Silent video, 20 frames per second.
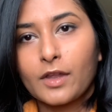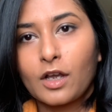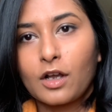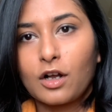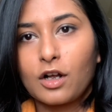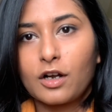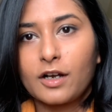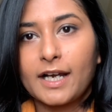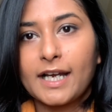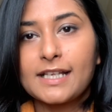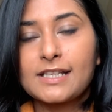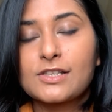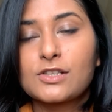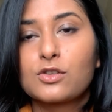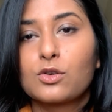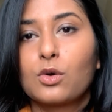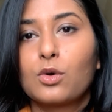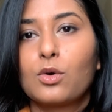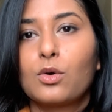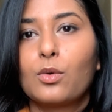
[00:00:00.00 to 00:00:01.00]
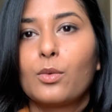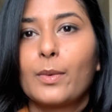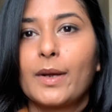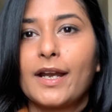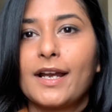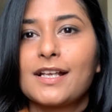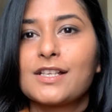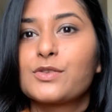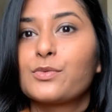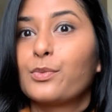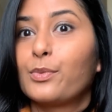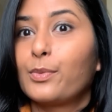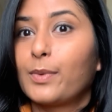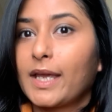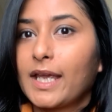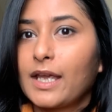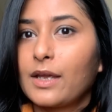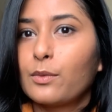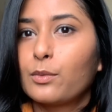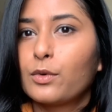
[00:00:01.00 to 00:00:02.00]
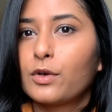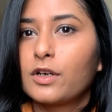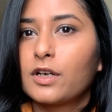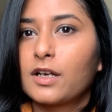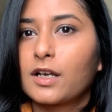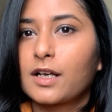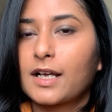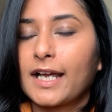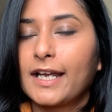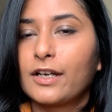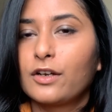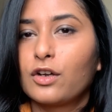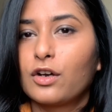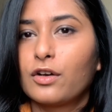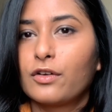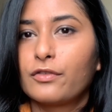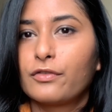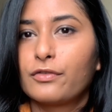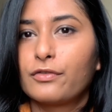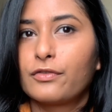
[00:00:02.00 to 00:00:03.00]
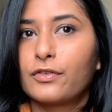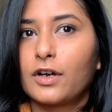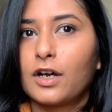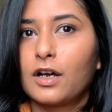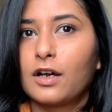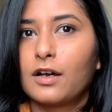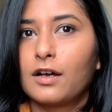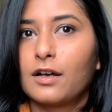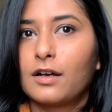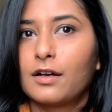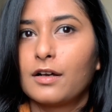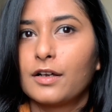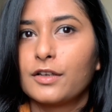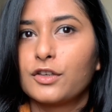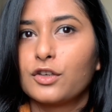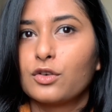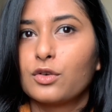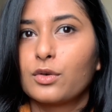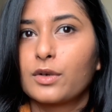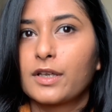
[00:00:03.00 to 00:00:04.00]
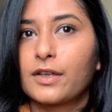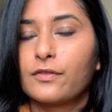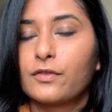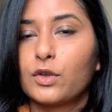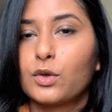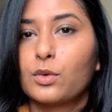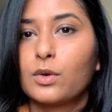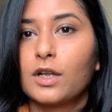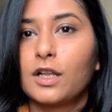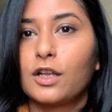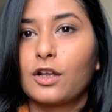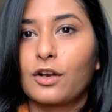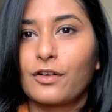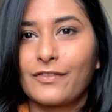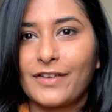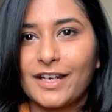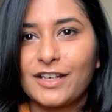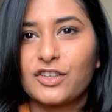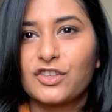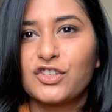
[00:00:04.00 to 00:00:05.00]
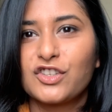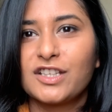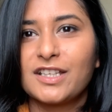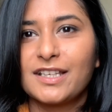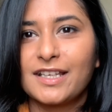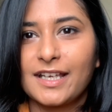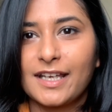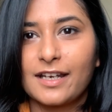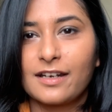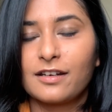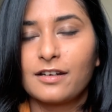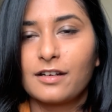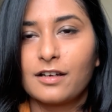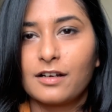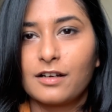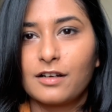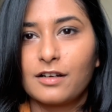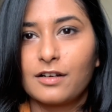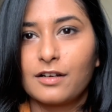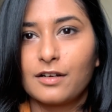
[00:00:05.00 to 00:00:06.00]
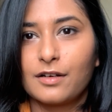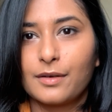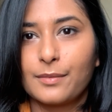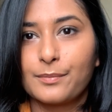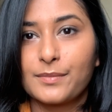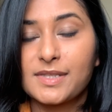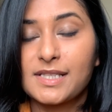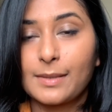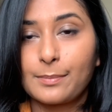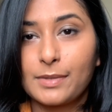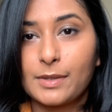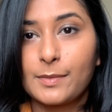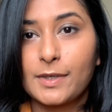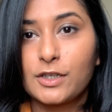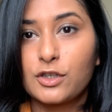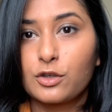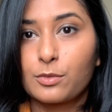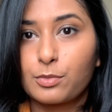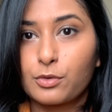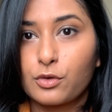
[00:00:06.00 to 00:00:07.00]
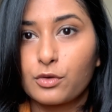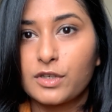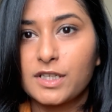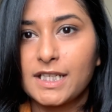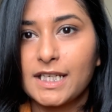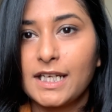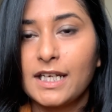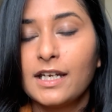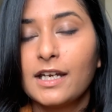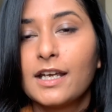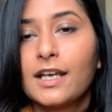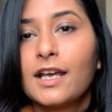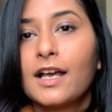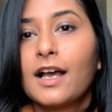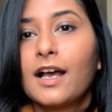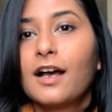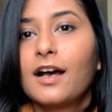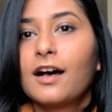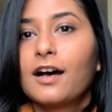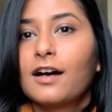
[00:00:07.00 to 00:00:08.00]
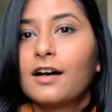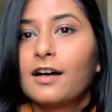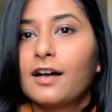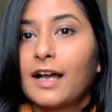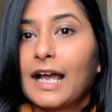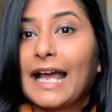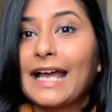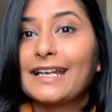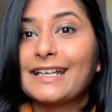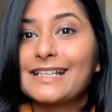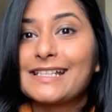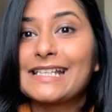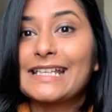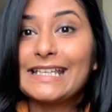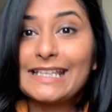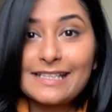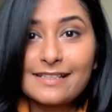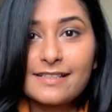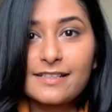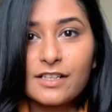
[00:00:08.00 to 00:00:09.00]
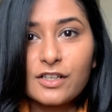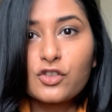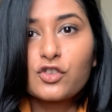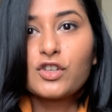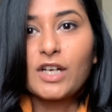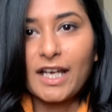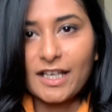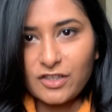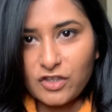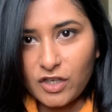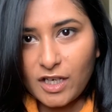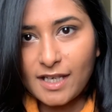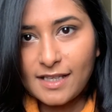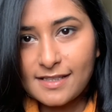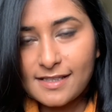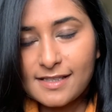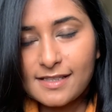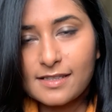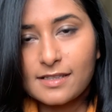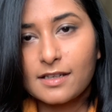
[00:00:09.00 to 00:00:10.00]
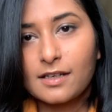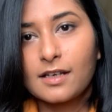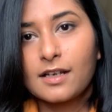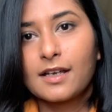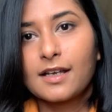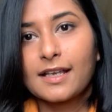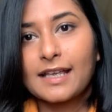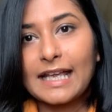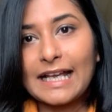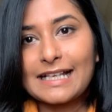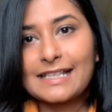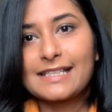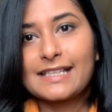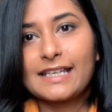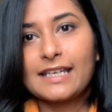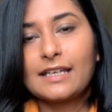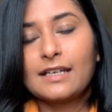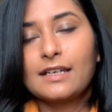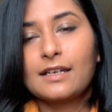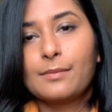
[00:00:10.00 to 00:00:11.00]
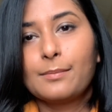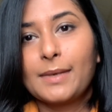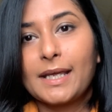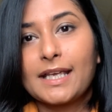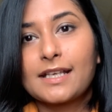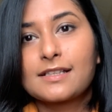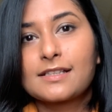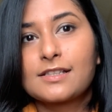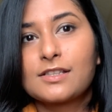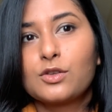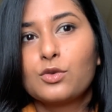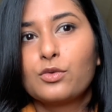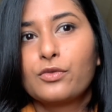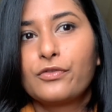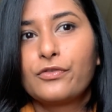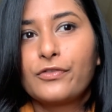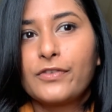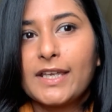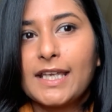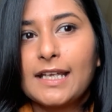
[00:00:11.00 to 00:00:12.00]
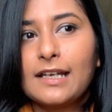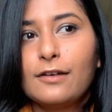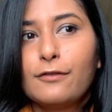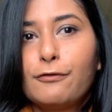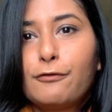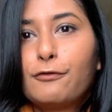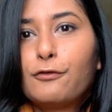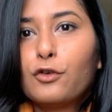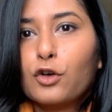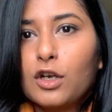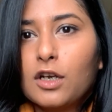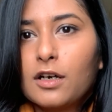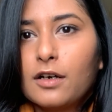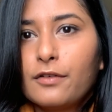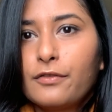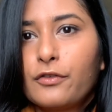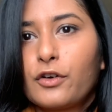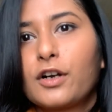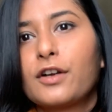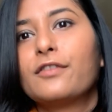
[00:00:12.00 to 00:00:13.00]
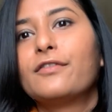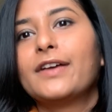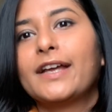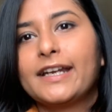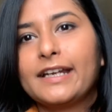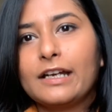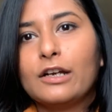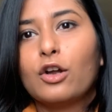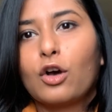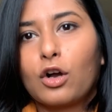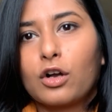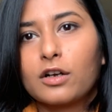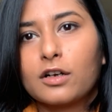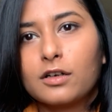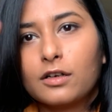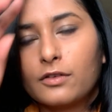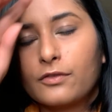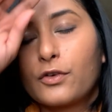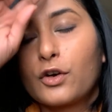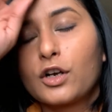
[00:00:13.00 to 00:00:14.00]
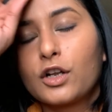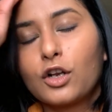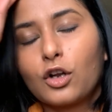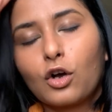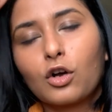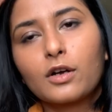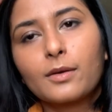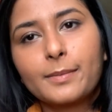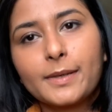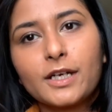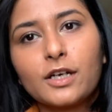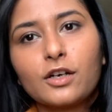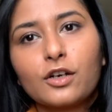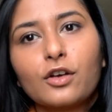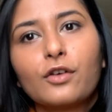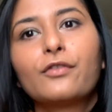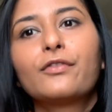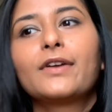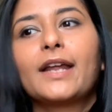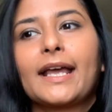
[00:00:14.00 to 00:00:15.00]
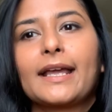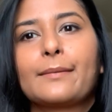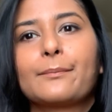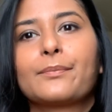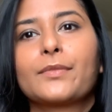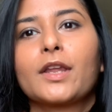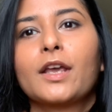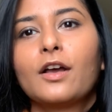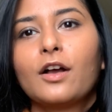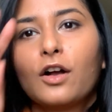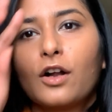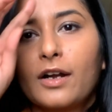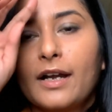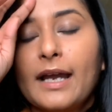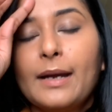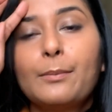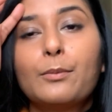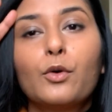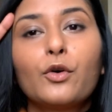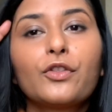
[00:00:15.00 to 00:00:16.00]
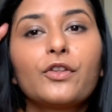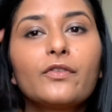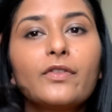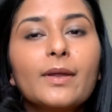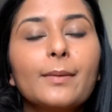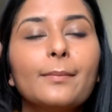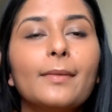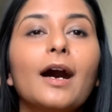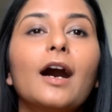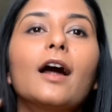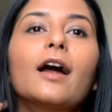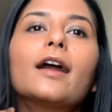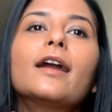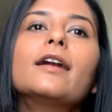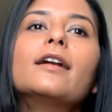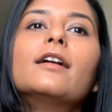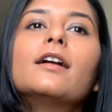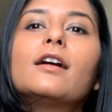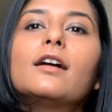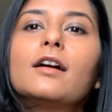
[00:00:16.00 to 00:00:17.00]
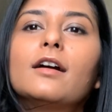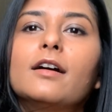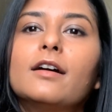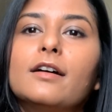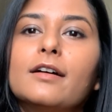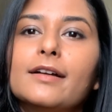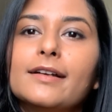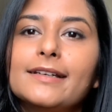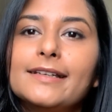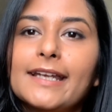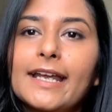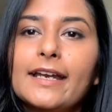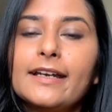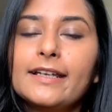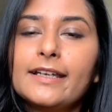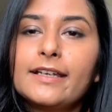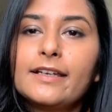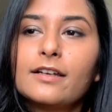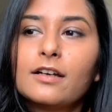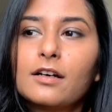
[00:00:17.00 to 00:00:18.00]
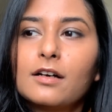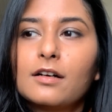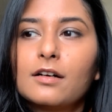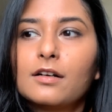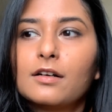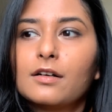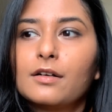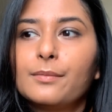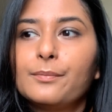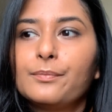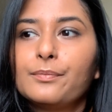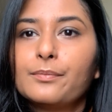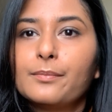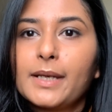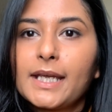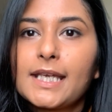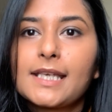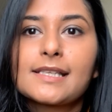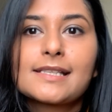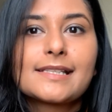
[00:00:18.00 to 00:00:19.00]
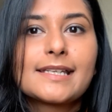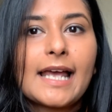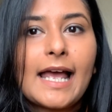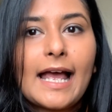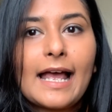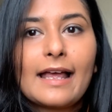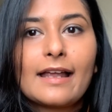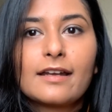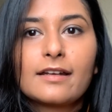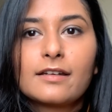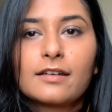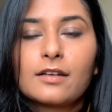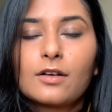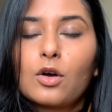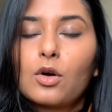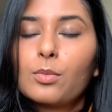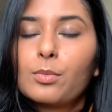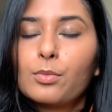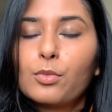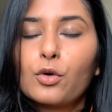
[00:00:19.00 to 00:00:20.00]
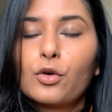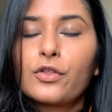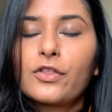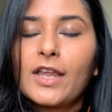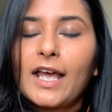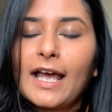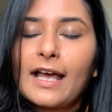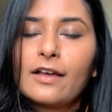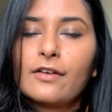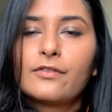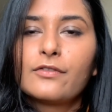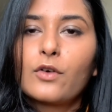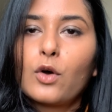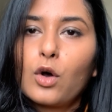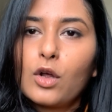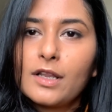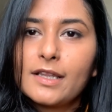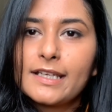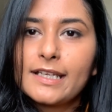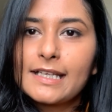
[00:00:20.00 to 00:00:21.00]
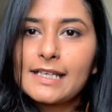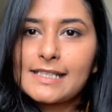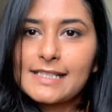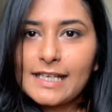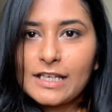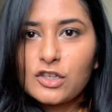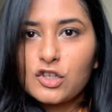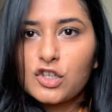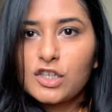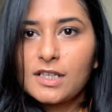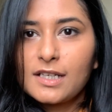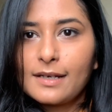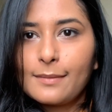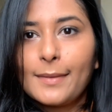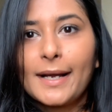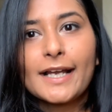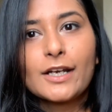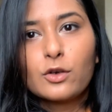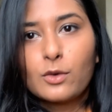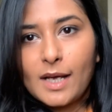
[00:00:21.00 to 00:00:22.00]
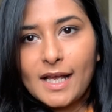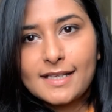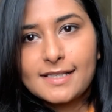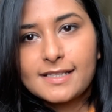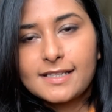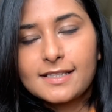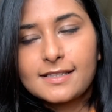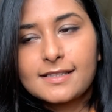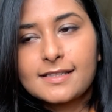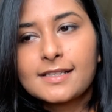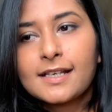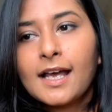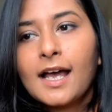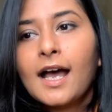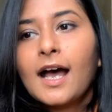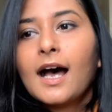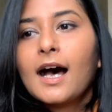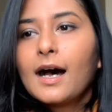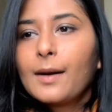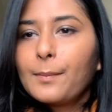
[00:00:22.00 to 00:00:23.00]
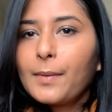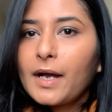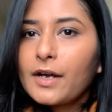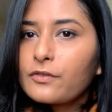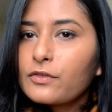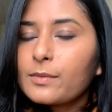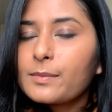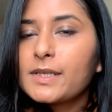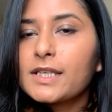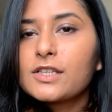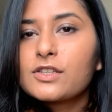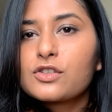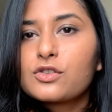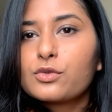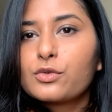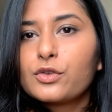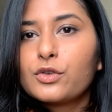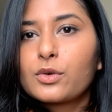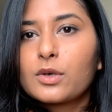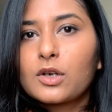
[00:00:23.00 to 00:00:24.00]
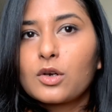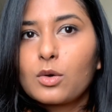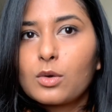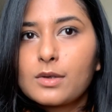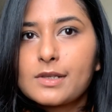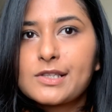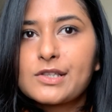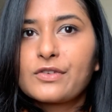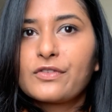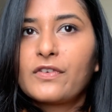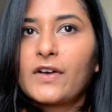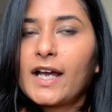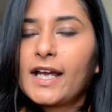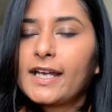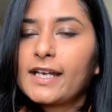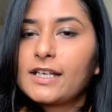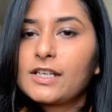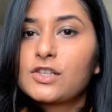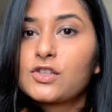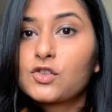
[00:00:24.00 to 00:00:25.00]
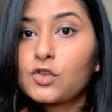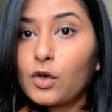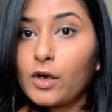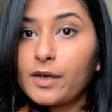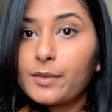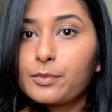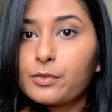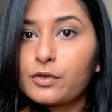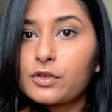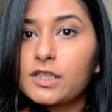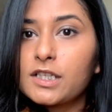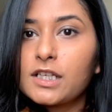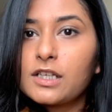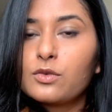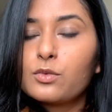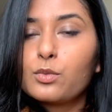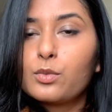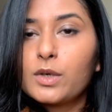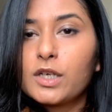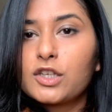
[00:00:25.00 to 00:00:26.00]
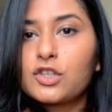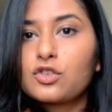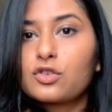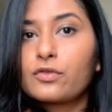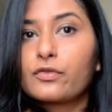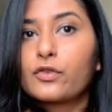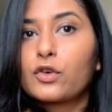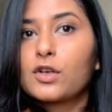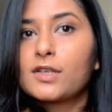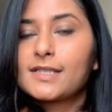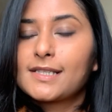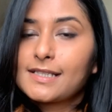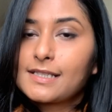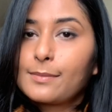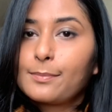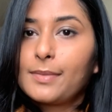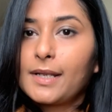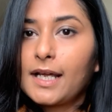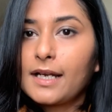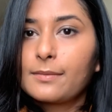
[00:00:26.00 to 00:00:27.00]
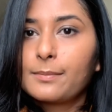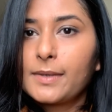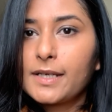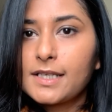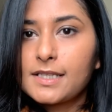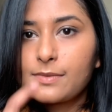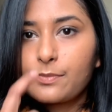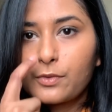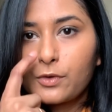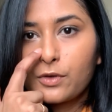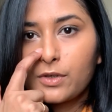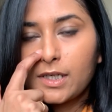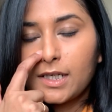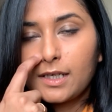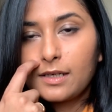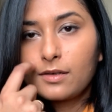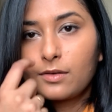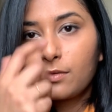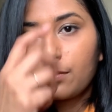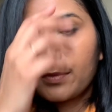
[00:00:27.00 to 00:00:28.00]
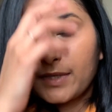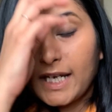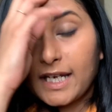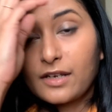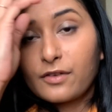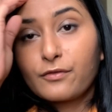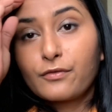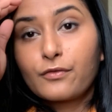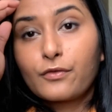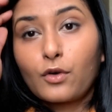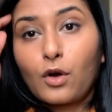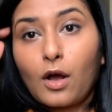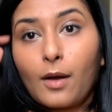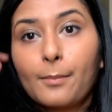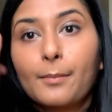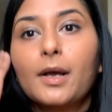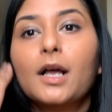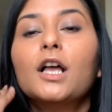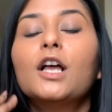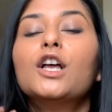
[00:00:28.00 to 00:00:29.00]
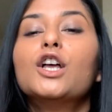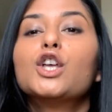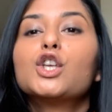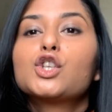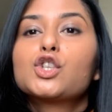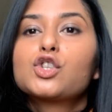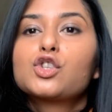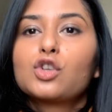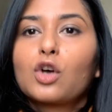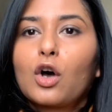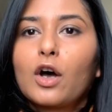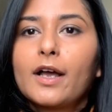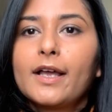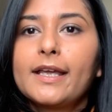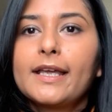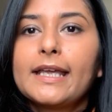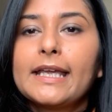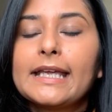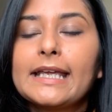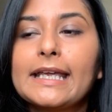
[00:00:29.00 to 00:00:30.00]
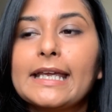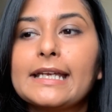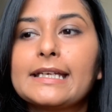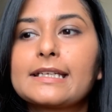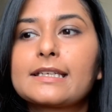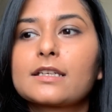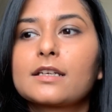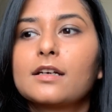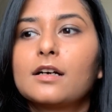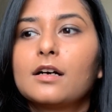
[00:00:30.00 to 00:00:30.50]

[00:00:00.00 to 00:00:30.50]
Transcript: All right, so whereas whey would kind of give you a lot of energy and supplement your protein, and it's easier to digest, casein makes you feel fuller for a longer period of time. All right, both of them are dairy based and both have all the essential amino acids. Apart from these two, you can also find soy protein, which of course is a plant-based protein taken from soy. It